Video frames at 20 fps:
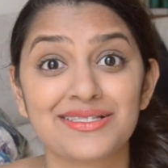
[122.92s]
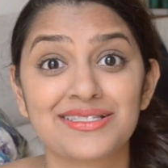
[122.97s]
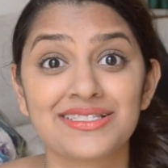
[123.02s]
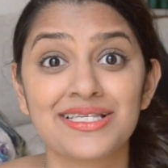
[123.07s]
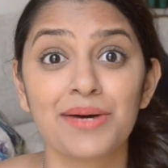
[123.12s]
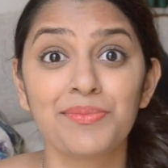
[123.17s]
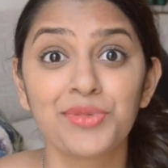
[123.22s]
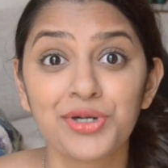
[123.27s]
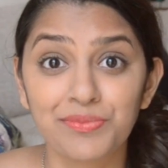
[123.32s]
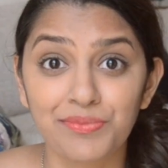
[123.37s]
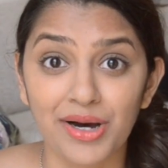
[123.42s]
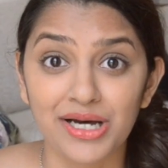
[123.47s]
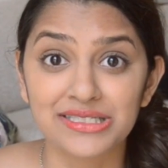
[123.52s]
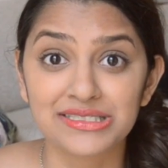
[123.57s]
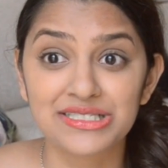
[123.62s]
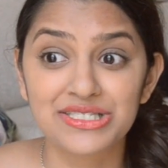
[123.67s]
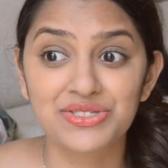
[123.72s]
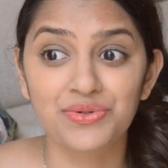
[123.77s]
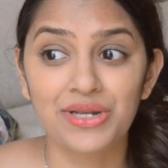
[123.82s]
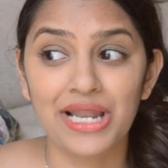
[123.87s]
the summer
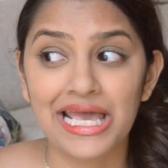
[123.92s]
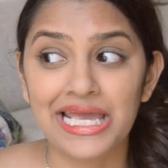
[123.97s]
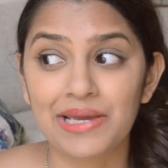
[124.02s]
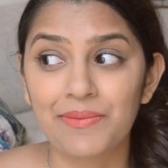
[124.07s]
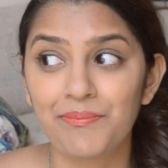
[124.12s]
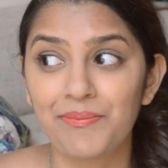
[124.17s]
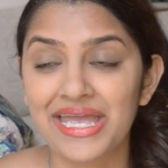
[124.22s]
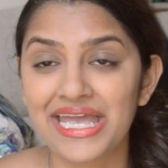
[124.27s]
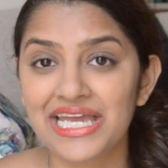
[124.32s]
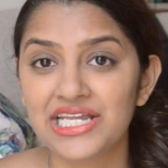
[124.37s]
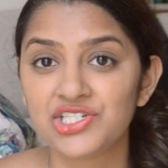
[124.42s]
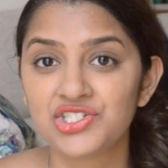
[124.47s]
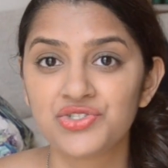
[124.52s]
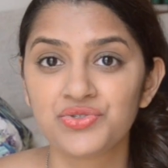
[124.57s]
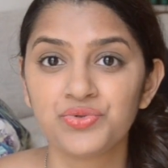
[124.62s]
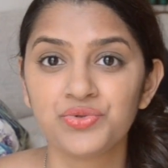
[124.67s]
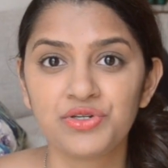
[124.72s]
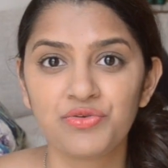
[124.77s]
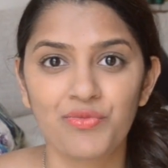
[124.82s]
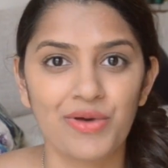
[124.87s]
months, so like May,
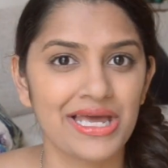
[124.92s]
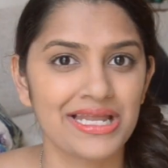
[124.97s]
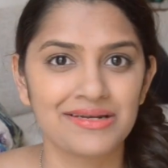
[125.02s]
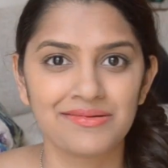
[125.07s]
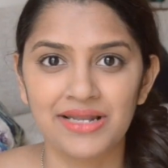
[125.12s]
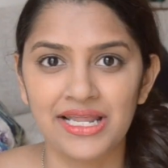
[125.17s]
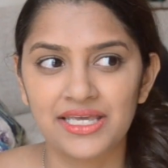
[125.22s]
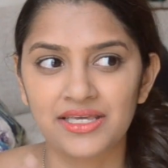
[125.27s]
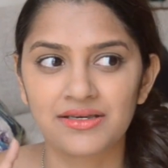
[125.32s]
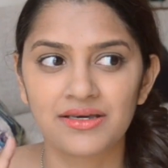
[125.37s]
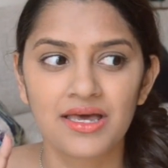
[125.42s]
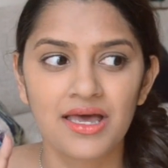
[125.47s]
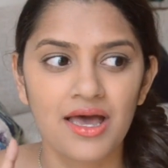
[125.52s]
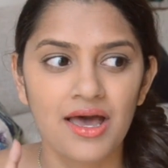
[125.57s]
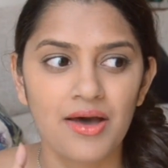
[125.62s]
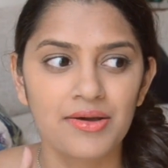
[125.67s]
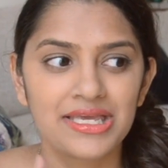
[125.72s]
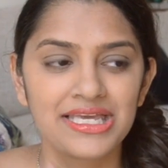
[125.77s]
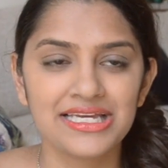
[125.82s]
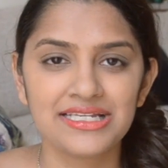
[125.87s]
June, when like
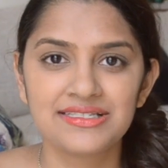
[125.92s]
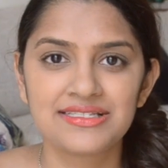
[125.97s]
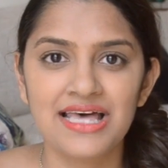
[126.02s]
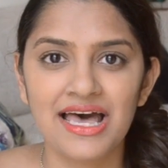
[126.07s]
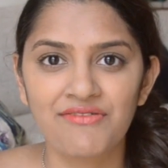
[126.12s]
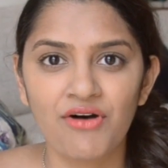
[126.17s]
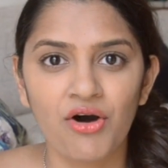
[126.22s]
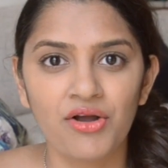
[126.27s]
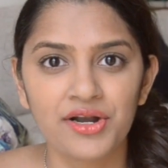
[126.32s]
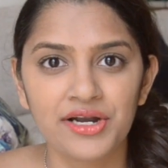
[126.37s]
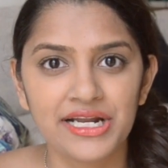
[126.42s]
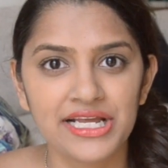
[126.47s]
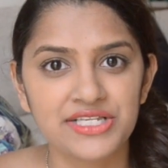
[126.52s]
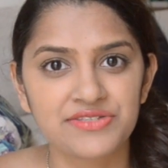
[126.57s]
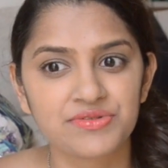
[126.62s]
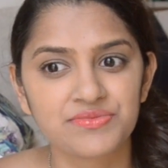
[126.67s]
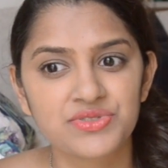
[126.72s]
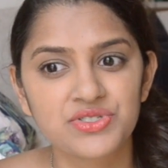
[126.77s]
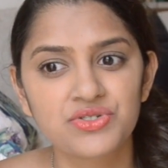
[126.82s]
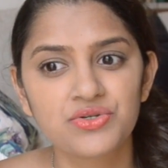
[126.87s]
kids have holidays
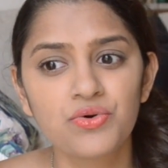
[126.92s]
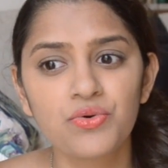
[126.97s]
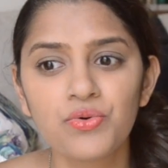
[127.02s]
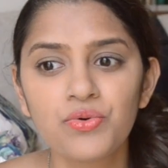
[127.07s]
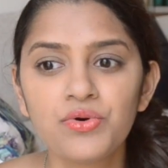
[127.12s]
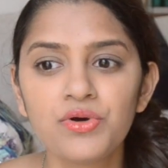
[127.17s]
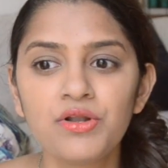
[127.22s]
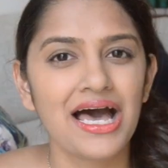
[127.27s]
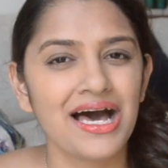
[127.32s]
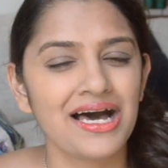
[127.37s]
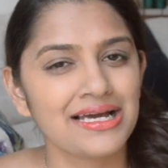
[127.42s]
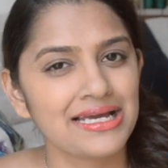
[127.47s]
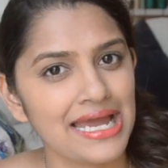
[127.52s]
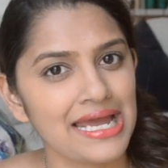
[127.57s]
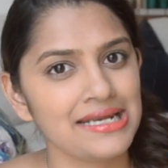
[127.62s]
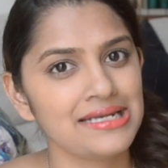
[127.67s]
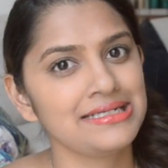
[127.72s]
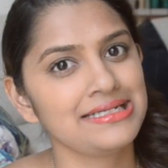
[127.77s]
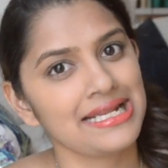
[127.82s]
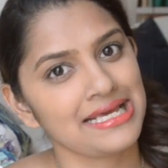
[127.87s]
from school,
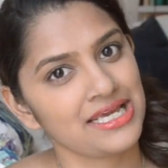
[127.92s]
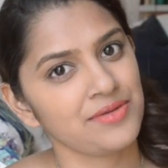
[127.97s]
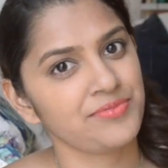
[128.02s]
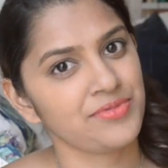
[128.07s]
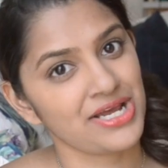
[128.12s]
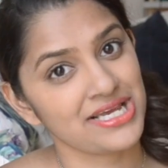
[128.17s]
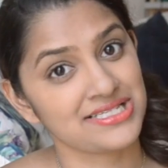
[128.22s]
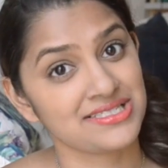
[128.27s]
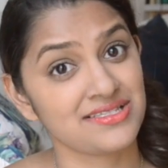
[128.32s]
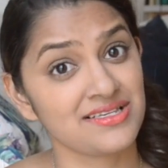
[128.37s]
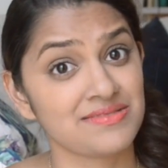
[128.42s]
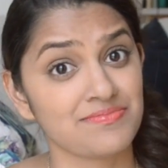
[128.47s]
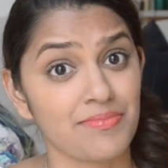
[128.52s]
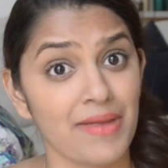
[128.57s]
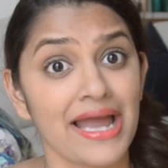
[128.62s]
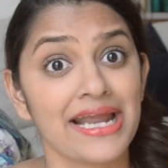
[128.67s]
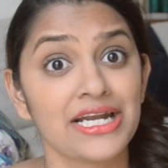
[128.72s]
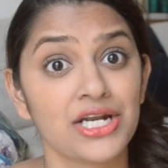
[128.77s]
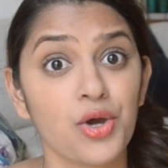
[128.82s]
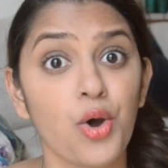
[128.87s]
again, ticket prices
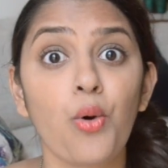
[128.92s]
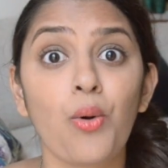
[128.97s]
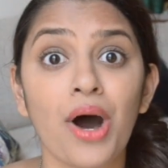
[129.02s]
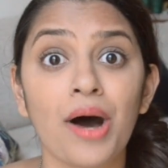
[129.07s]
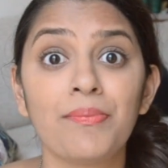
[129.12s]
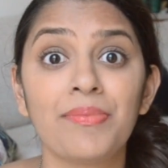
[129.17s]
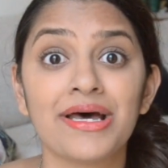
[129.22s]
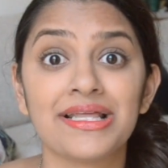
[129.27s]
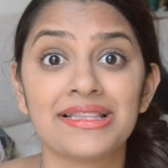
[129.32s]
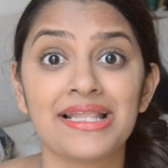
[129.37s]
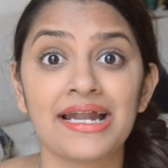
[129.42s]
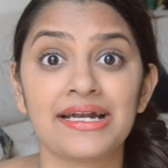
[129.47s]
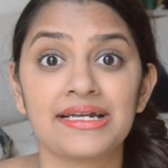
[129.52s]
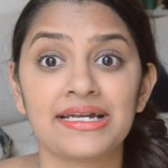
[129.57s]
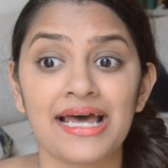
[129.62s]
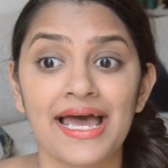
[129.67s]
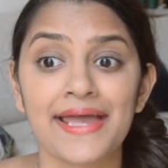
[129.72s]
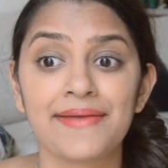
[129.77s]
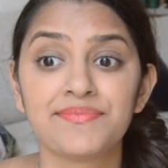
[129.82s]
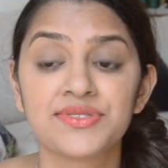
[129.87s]
might go up at that
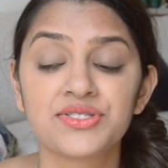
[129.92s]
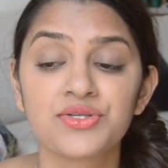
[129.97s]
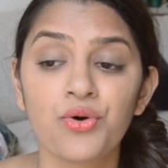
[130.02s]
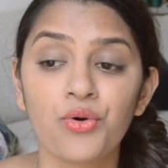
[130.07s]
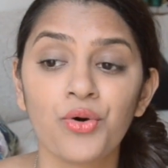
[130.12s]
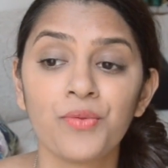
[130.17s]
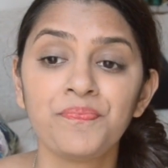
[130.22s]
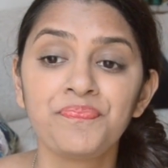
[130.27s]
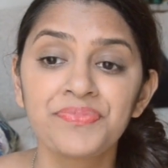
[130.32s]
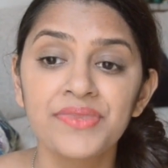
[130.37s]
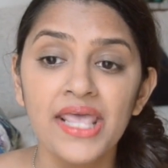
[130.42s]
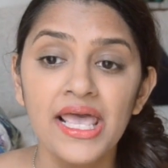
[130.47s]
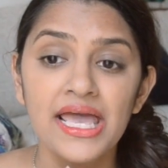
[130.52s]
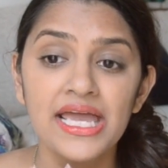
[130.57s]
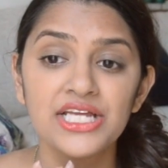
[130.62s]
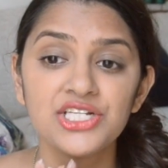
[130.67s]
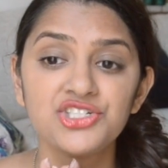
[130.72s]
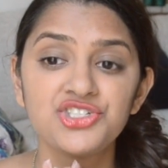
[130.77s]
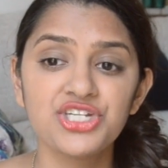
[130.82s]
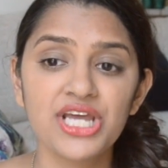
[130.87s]
time. So
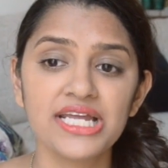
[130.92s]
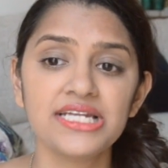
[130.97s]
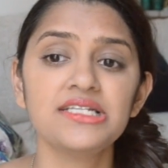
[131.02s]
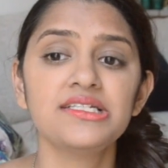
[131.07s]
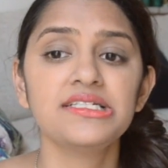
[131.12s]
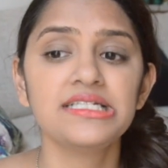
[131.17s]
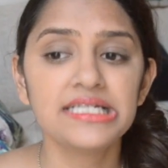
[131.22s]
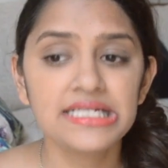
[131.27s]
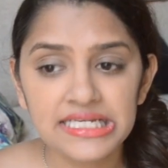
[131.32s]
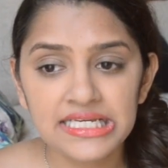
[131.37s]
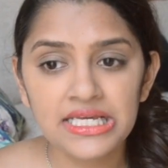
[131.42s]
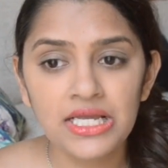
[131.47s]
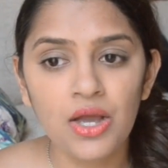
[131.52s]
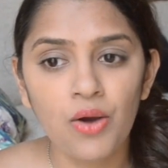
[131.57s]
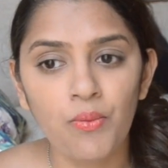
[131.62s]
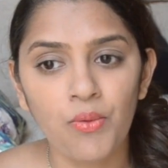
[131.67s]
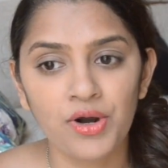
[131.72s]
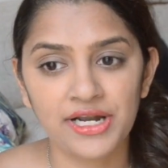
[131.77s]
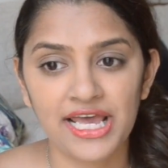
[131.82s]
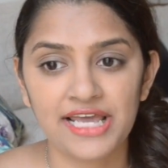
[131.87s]
generally
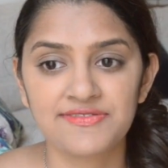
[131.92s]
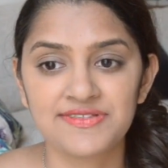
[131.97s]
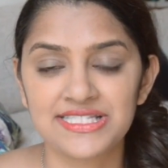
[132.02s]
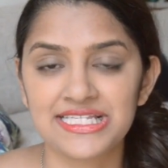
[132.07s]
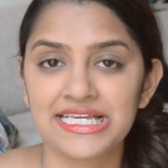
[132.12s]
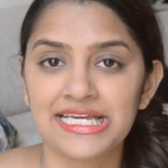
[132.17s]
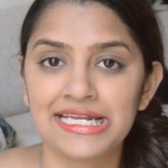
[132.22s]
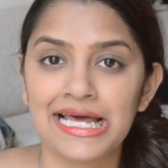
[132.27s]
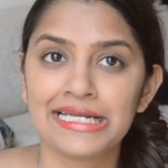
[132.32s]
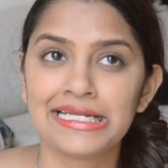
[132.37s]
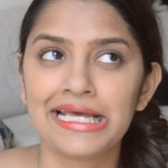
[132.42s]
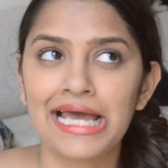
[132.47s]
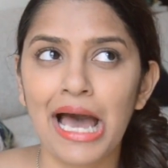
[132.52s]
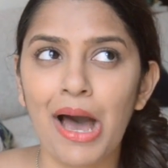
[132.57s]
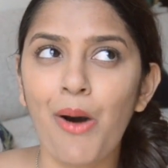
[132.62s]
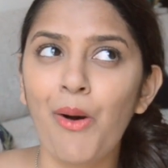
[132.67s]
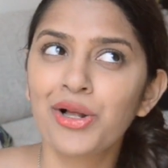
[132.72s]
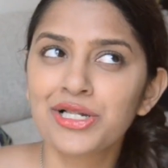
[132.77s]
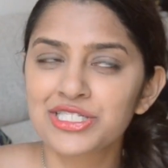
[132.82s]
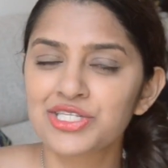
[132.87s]
what I've seen, and
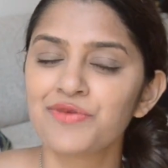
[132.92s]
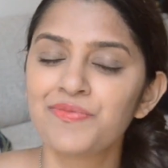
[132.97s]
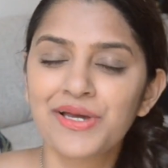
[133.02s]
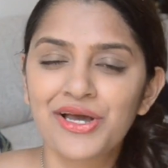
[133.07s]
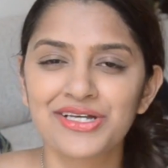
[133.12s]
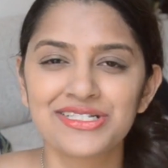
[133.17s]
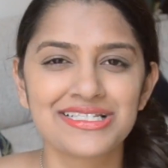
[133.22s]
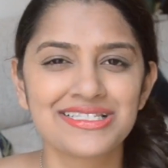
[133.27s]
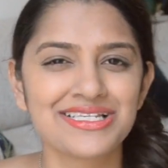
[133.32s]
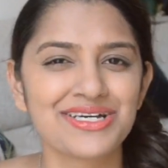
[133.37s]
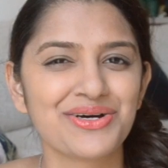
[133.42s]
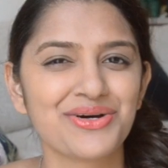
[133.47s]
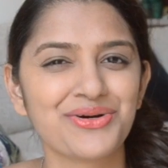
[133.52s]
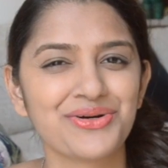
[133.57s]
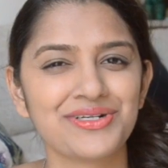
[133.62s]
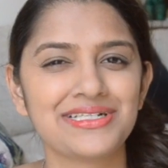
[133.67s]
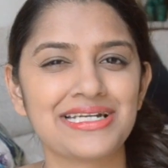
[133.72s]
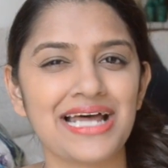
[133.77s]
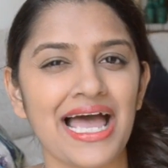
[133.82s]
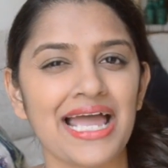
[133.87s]
also because it's a
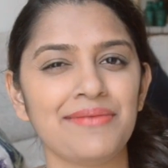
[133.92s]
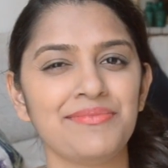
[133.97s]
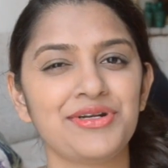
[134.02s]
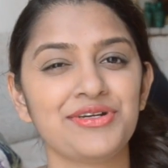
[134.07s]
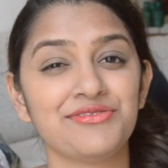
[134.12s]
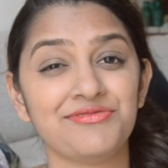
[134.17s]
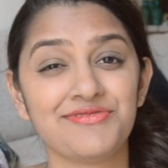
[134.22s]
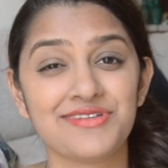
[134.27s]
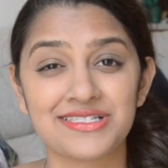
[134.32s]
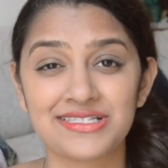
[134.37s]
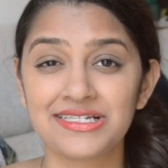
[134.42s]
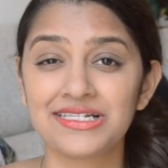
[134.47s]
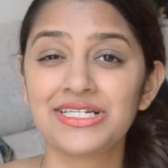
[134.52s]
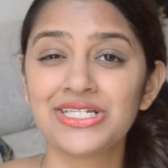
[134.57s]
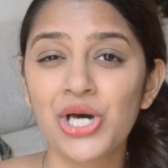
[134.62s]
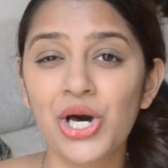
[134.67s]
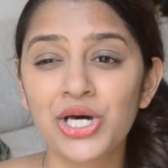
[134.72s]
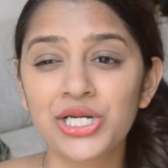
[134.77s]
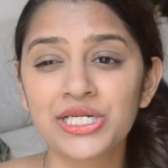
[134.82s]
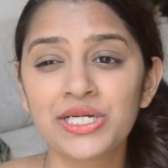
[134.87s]
good time to visit
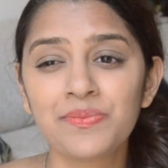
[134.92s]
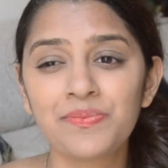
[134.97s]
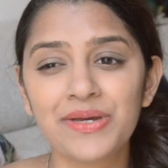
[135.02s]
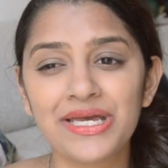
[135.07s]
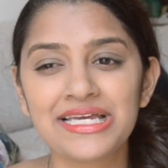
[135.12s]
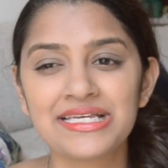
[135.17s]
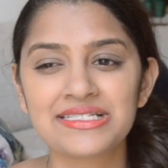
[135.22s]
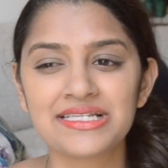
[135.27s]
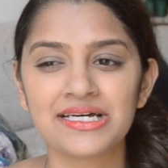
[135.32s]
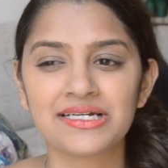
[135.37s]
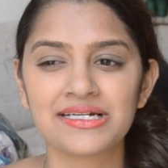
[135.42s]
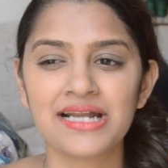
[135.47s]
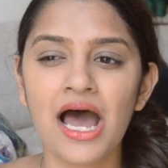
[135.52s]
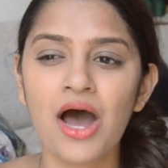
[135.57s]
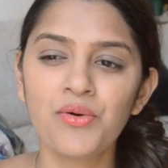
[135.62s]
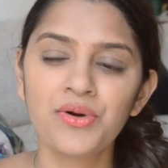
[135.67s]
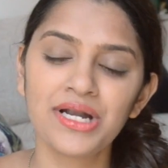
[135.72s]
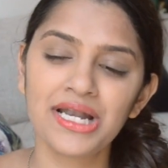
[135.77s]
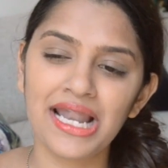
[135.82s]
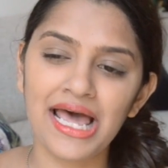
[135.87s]
Europe, is
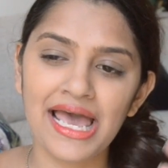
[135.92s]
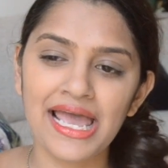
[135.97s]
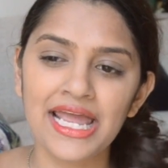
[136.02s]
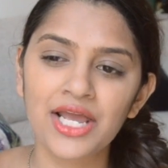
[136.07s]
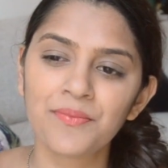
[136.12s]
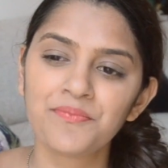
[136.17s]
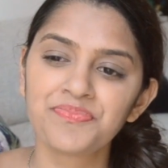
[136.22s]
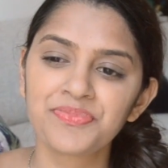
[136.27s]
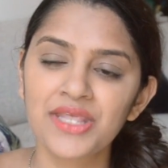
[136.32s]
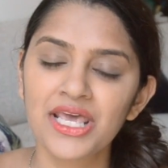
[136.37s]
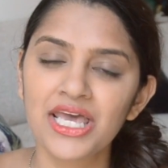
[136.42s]
around like